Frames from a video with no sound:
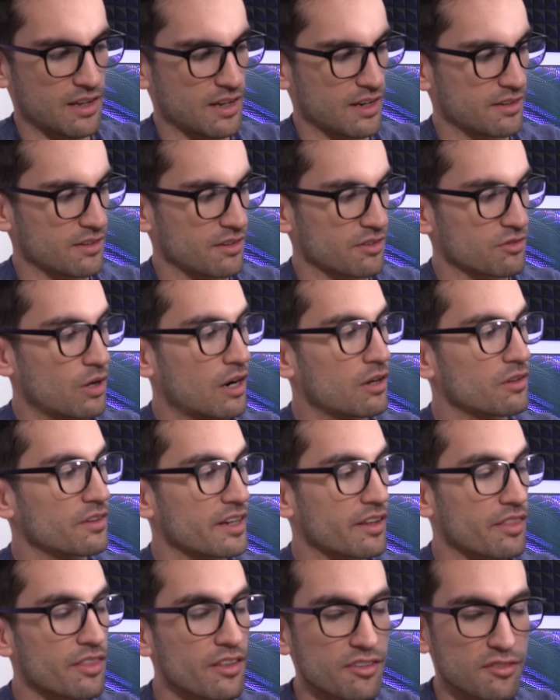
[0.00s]
And uh, so I'll
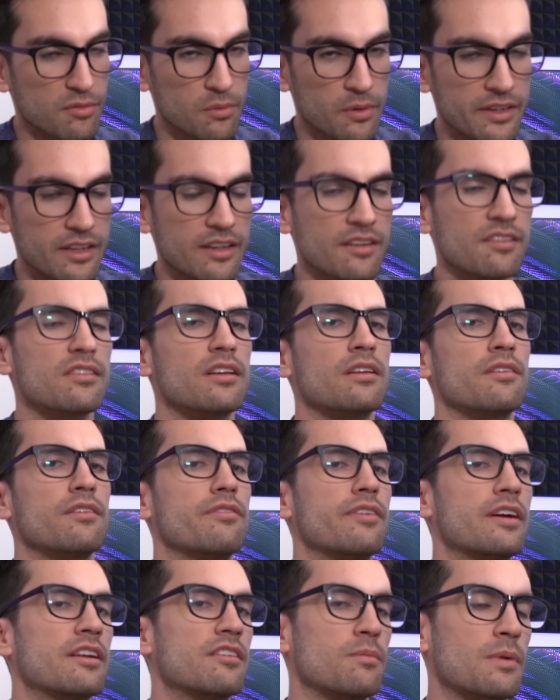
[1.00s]
link this one instead of the
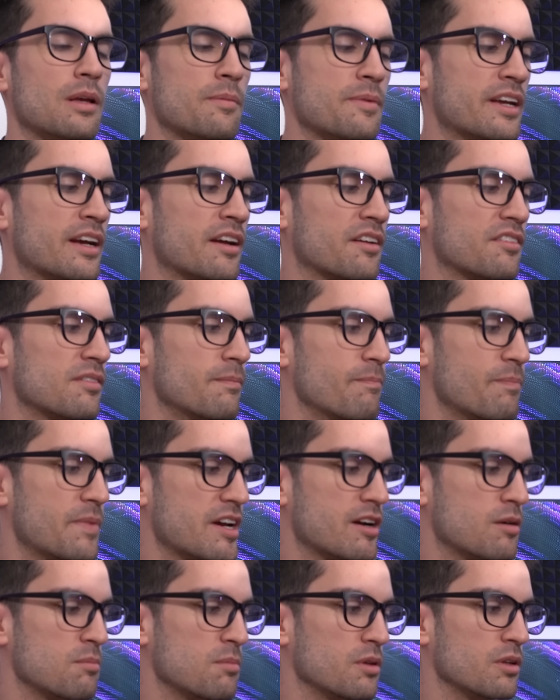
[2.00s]
Phantom Gaming X
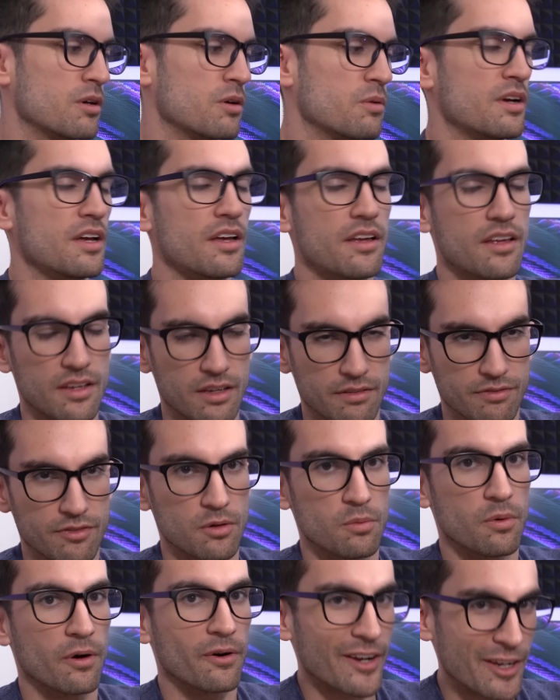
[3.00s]
down below if
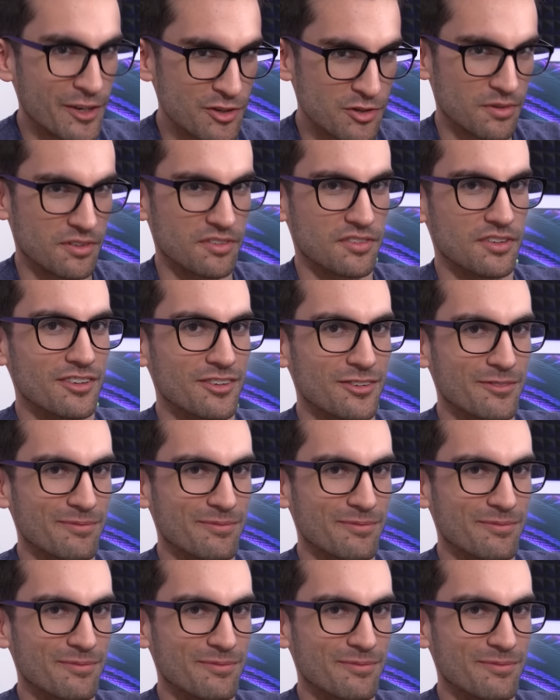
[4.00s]
you are interested.